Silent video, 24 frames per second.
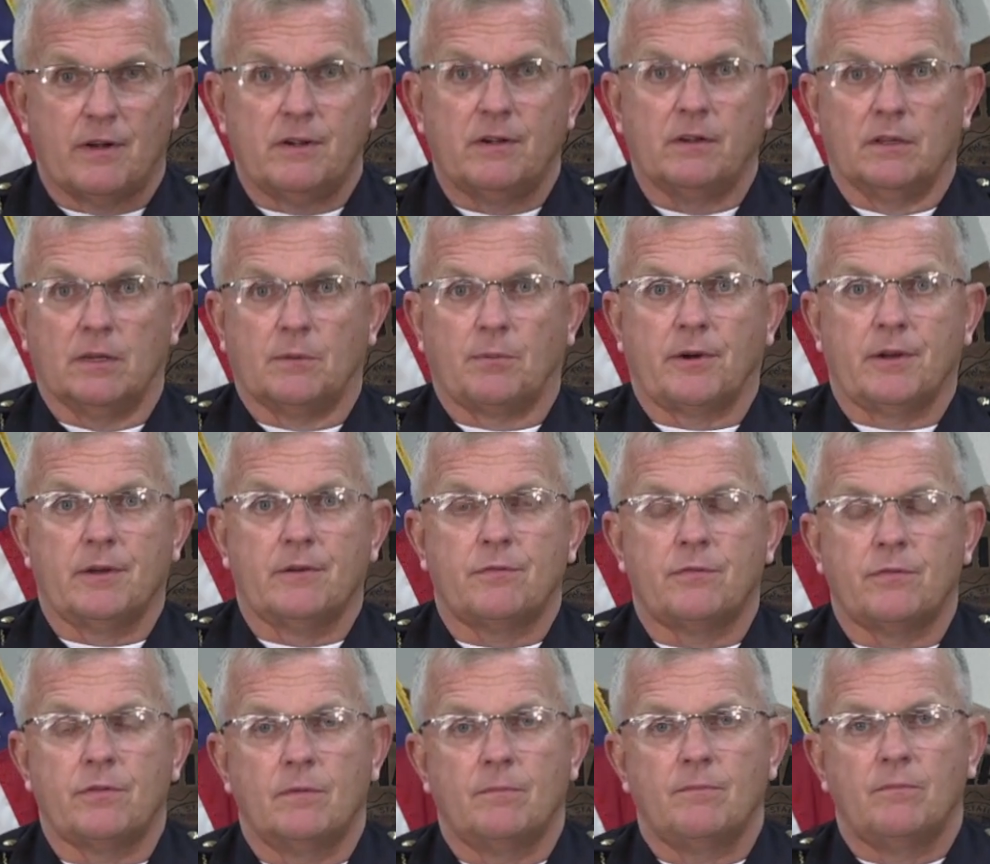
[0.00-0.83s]

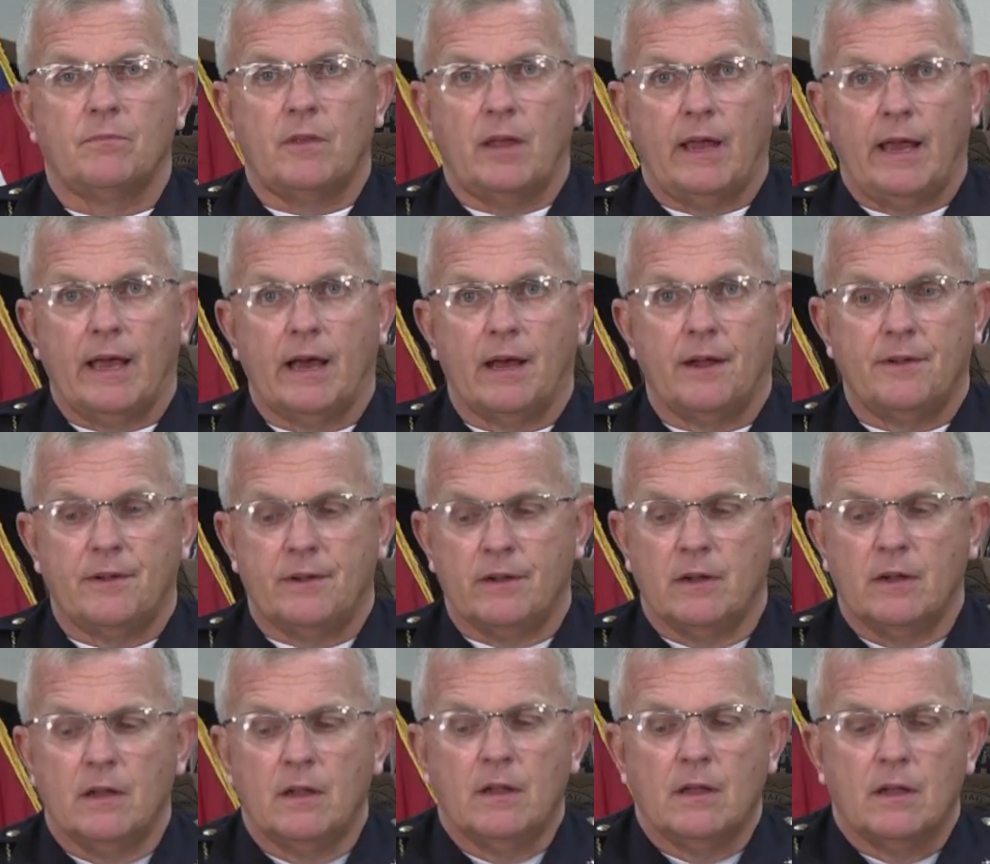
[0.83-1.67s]
deliberative,
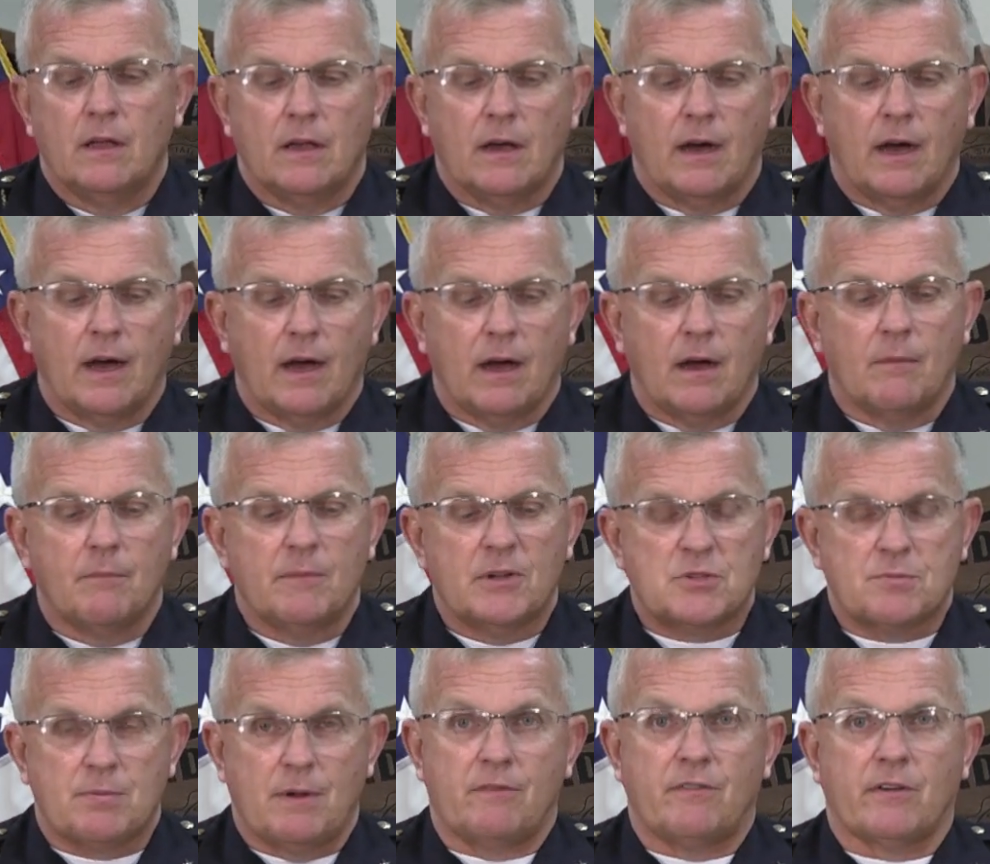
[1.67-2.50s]
and
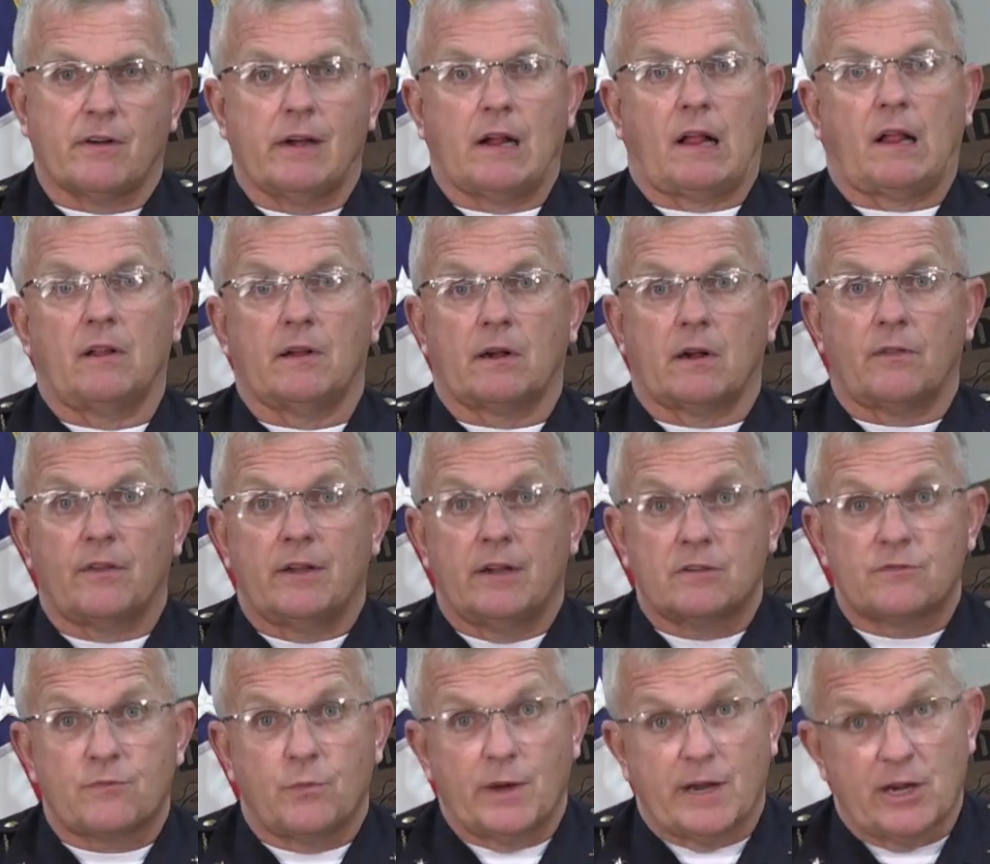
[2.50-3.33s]
it's been very clear that
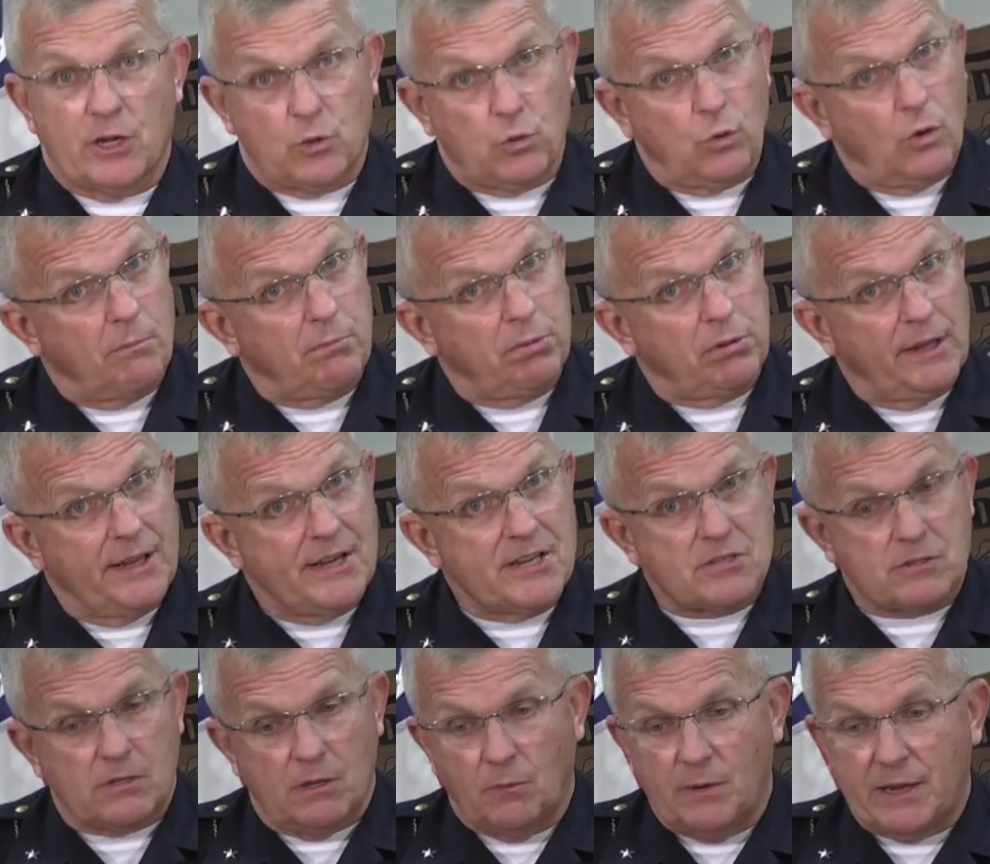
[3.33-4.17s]
if we get to a
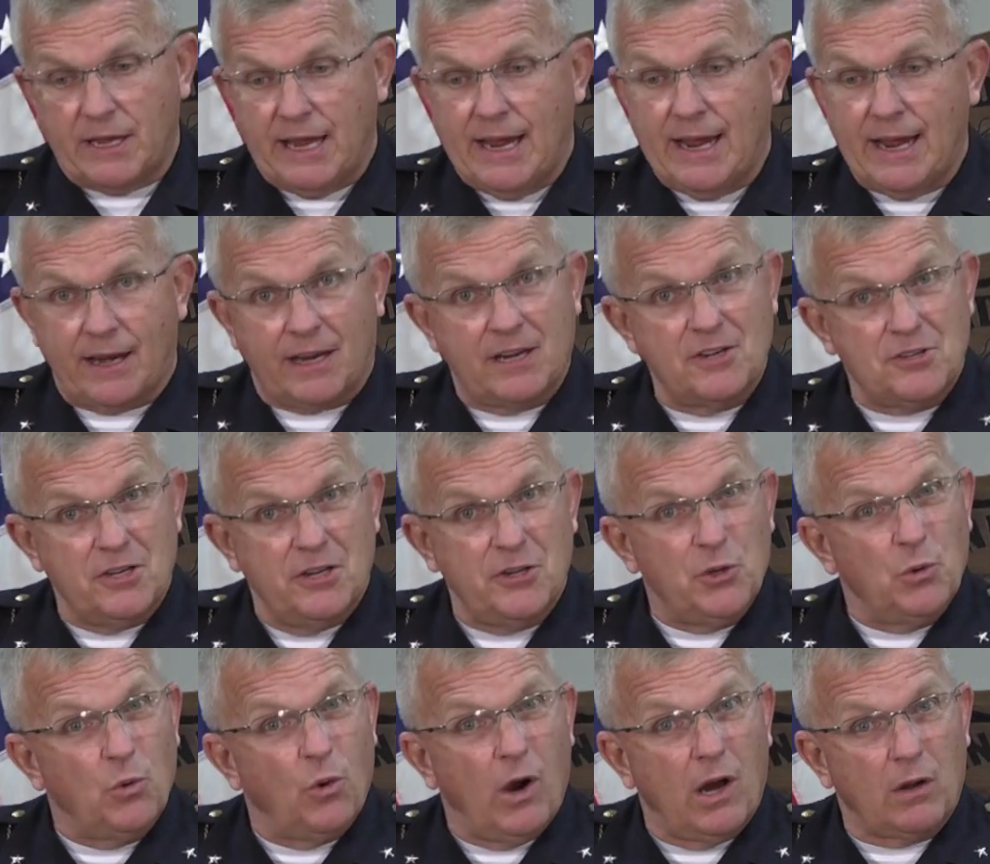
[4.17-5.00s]
place that we can't
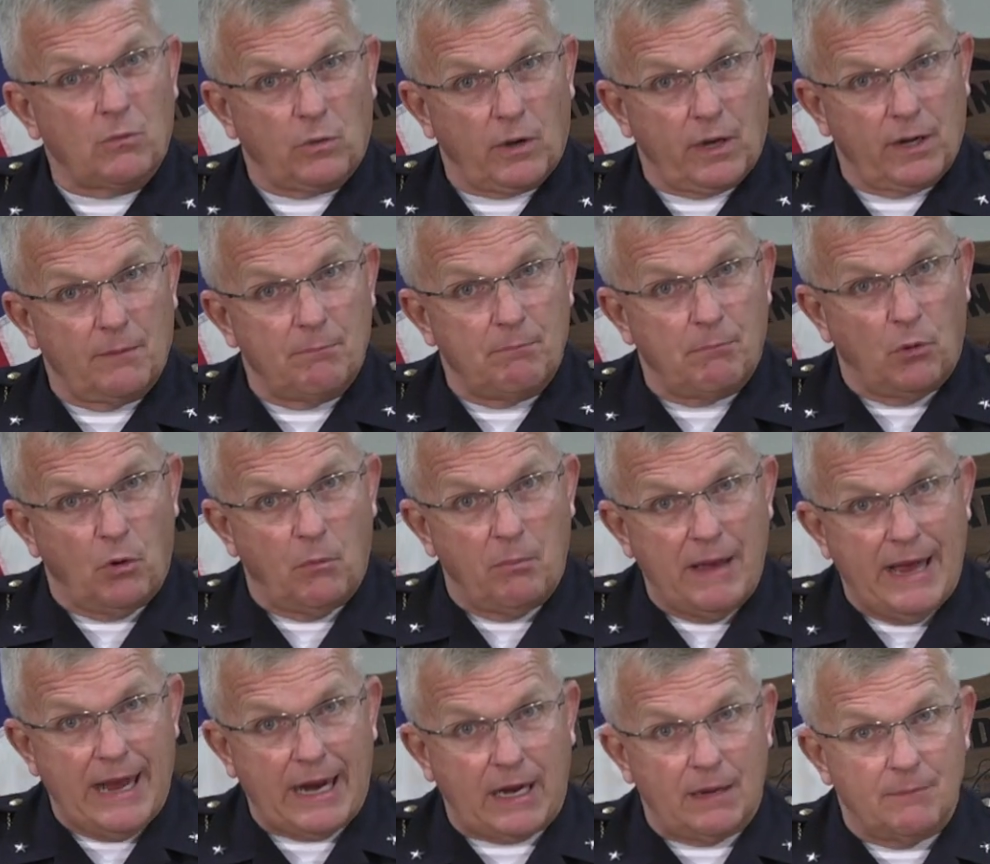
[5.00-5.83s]
continue on, we're going to pull
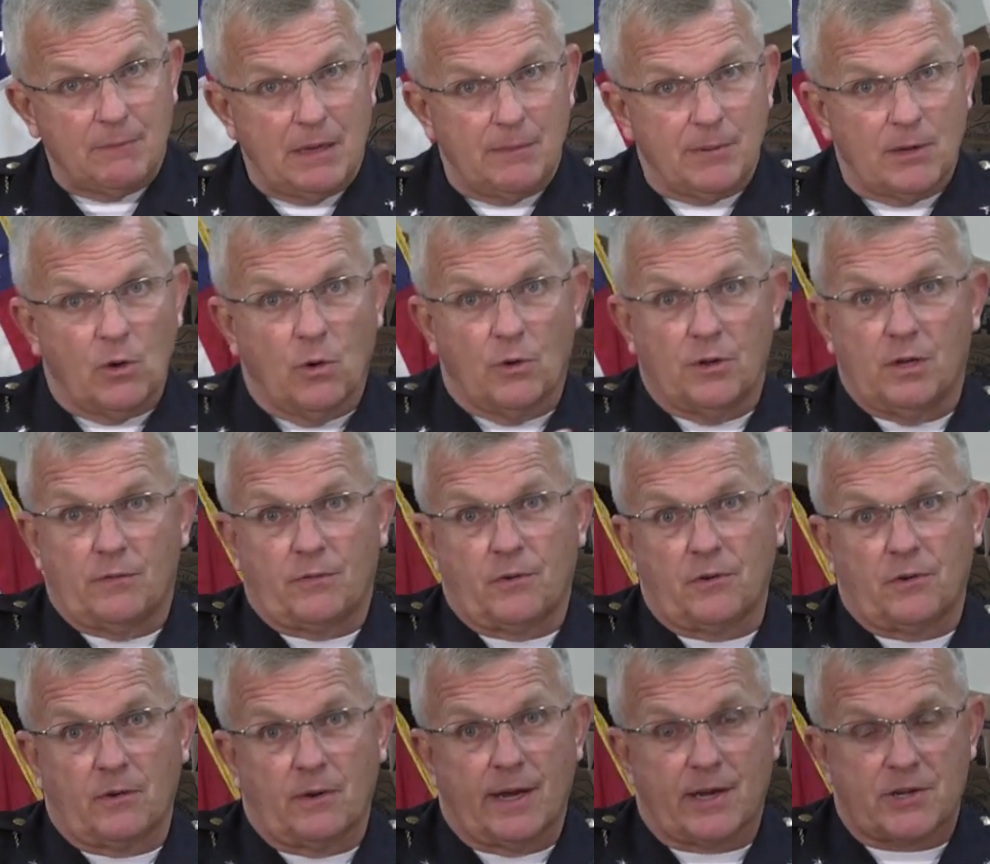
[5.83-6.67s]
back and maybe go a
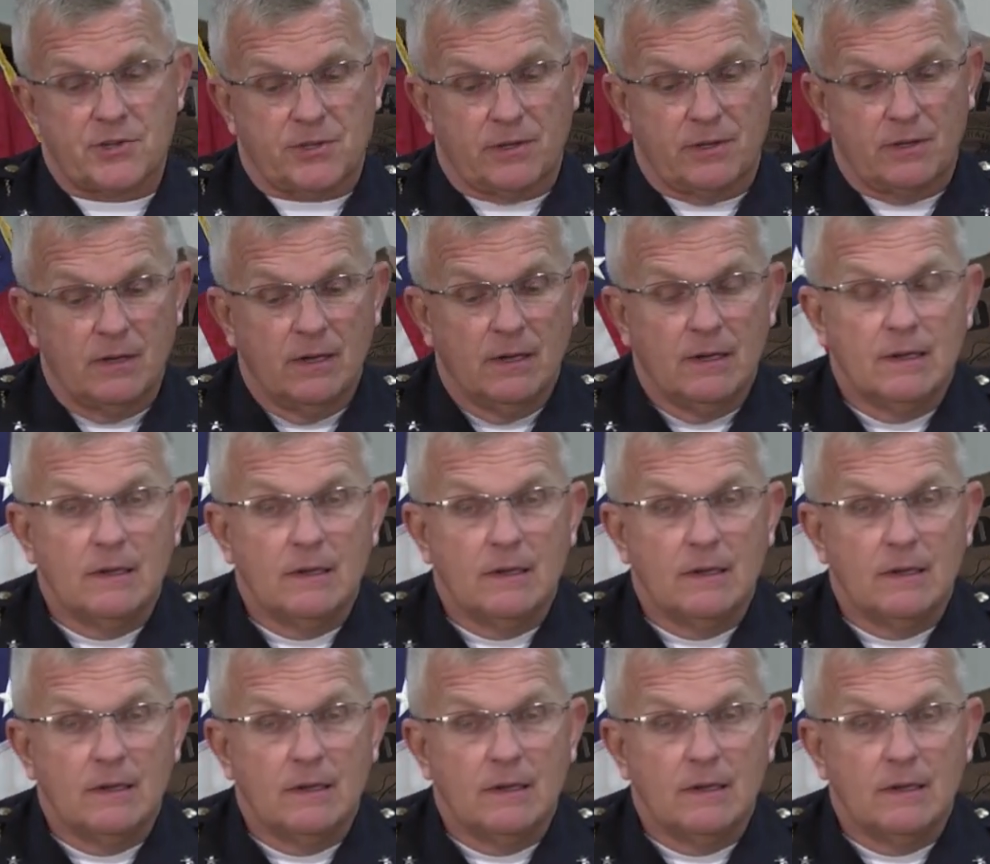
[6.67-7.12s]
different direction.